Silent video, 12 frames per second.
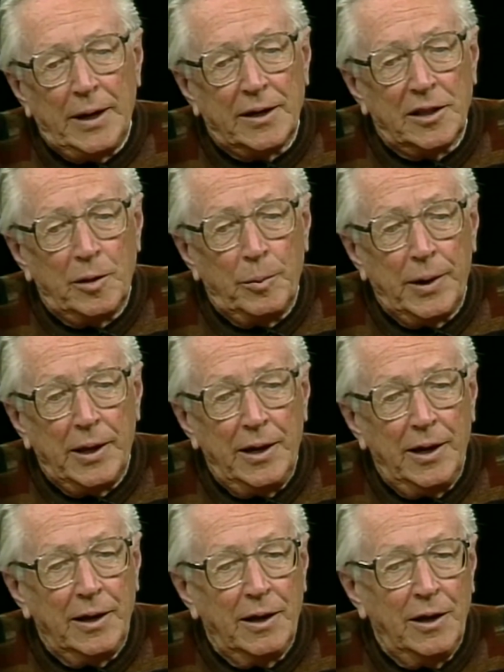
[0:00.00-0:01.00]
back at the
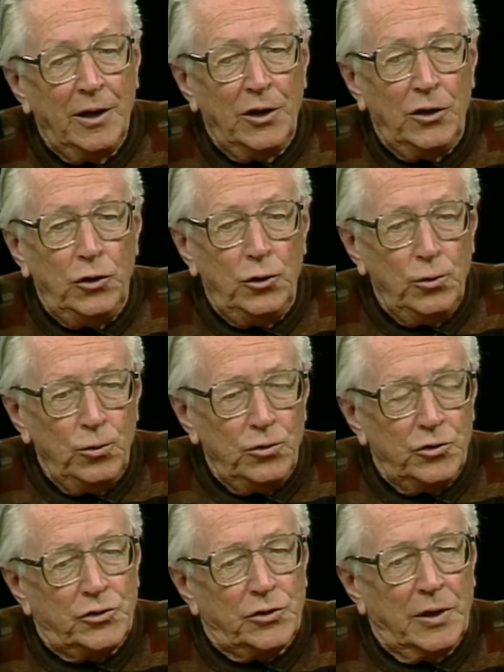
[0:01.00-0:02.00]
beginning,
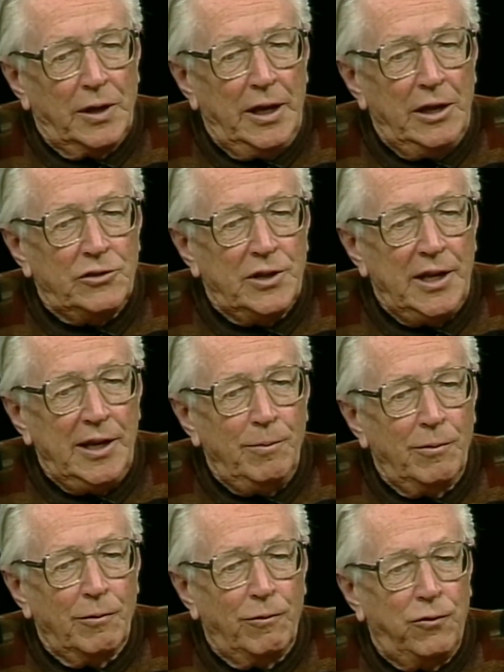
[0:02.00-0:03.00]
use his
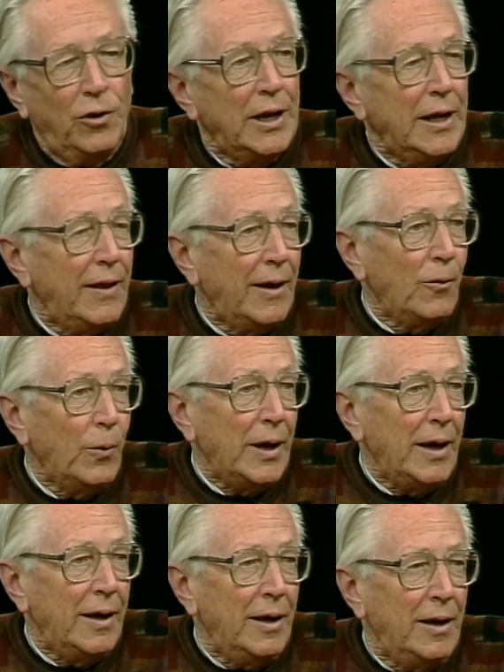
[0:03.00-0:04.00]
name fully that
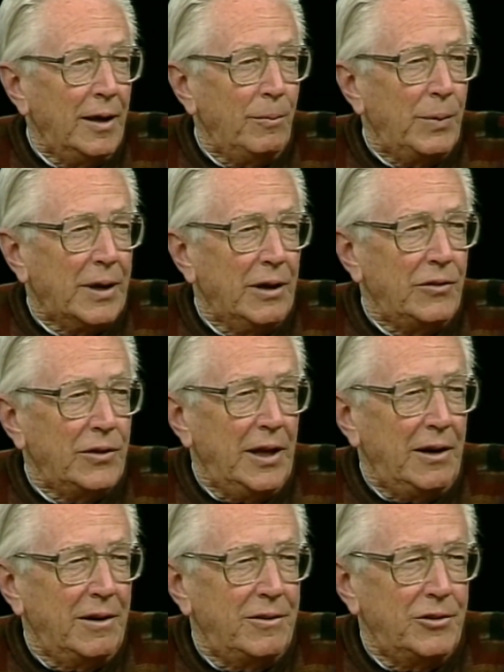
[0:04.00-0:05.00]
way,
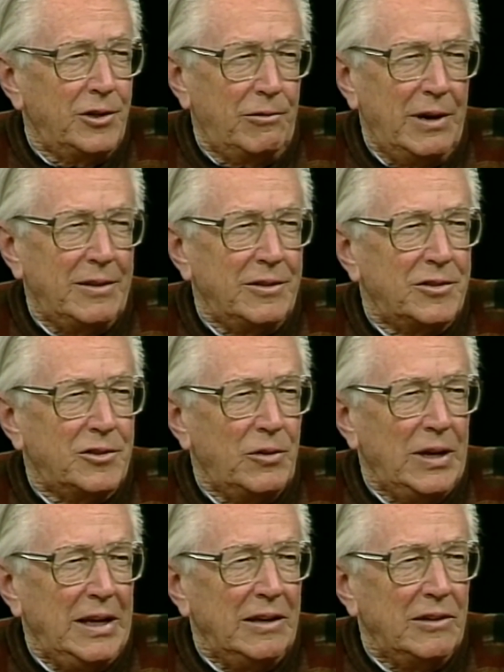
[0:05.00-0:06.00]
because editors are rather
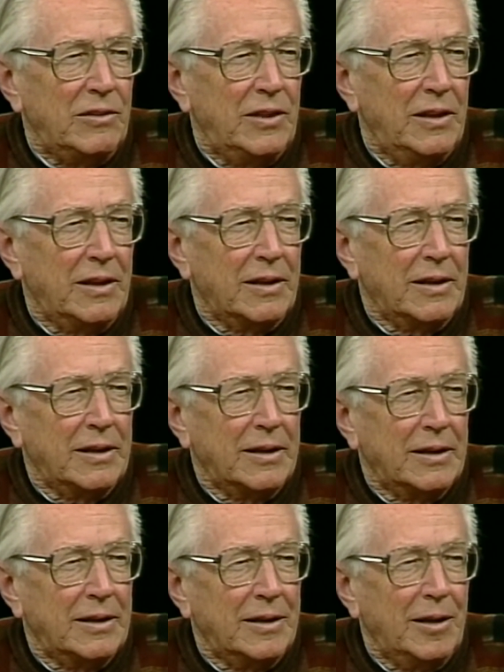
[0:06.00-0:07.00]
strange
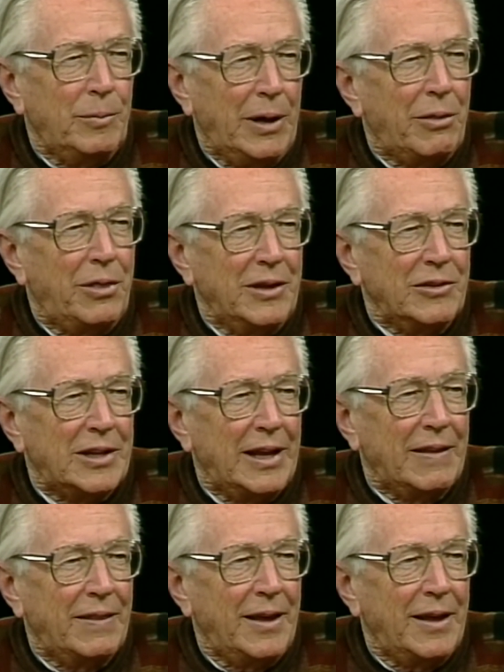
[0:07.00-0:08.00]
about things
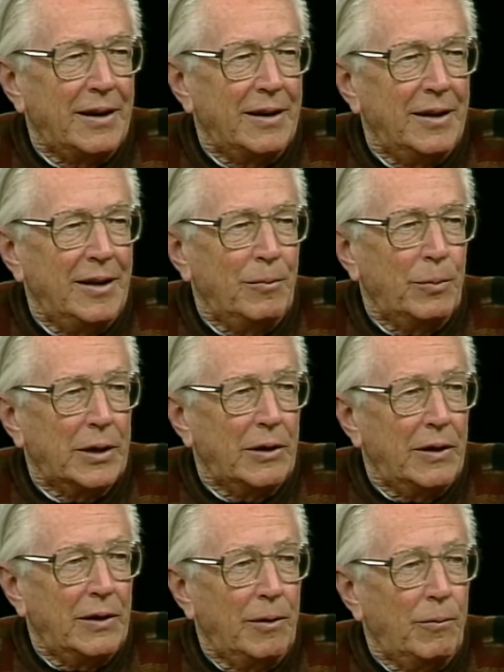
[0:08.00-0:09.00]
like that.
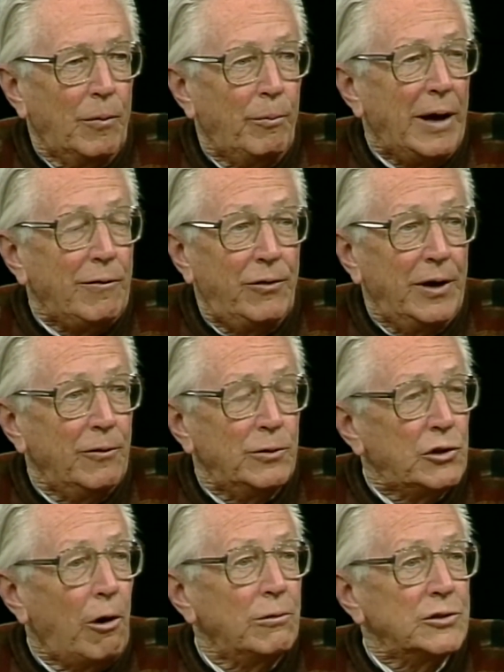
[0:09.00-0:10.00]
Because my
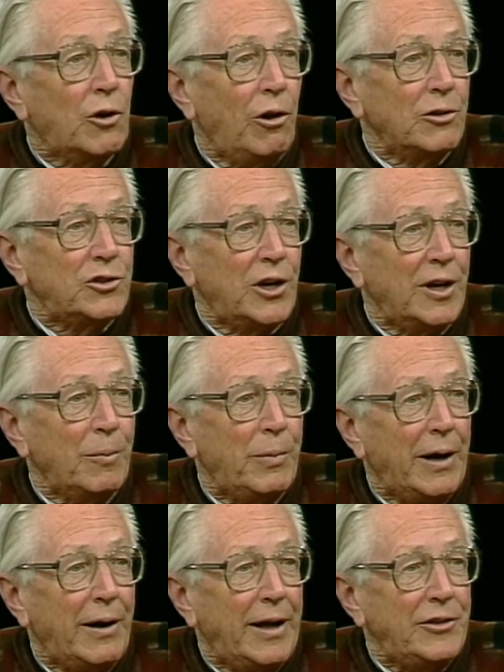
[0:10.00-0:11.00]
friend was always called Charlie
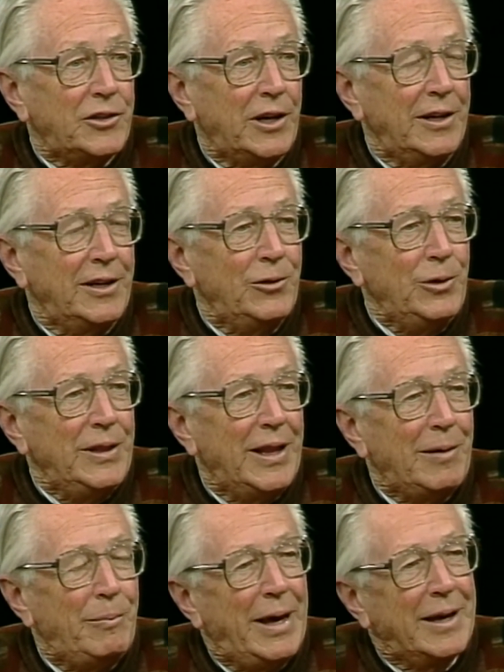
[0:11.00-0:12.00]
Brown. I started
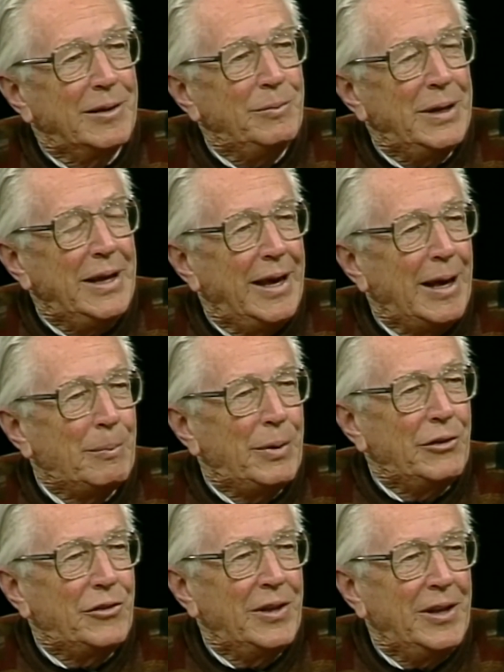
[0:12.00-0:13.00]
doing that back in
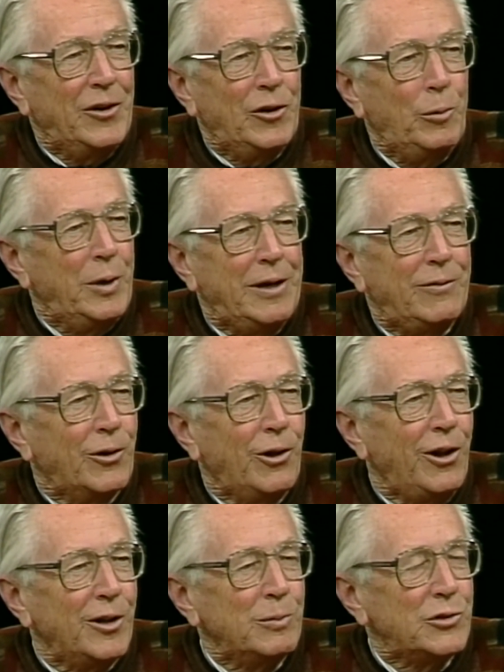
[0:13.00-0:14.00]
Minneapolis. Nobody ever
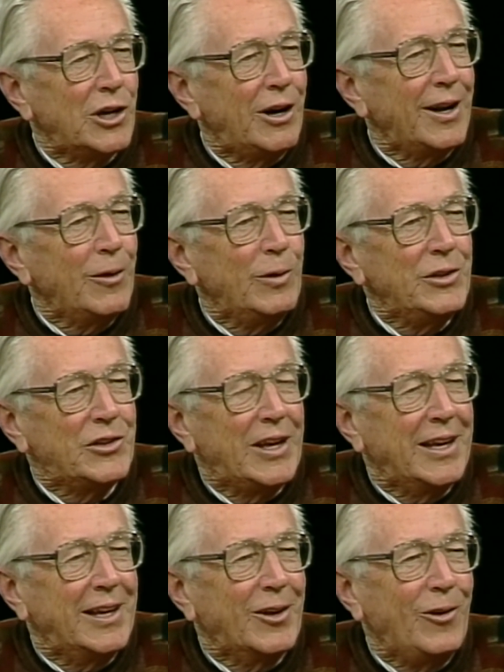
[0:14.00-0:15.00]
called him Charlie
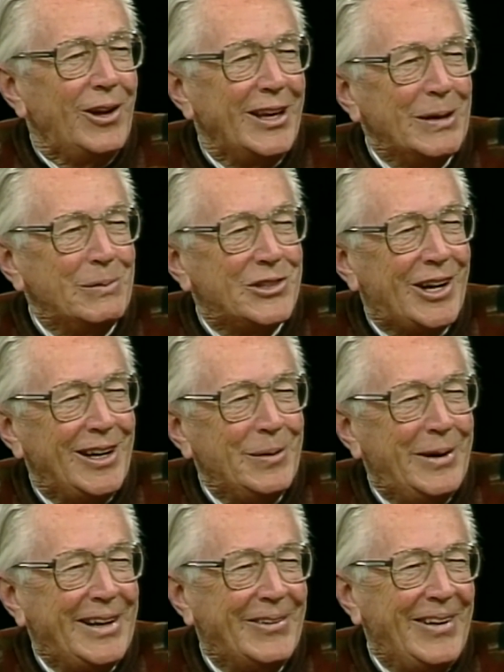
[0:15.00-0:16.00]
once I got calling him
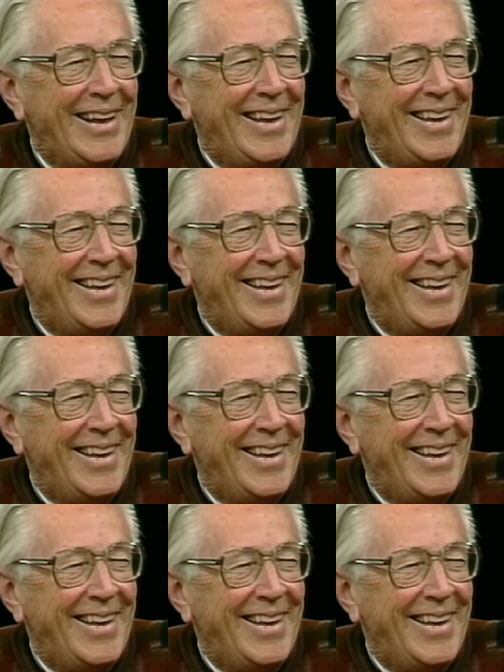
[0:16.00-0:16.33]
Charlie Brown.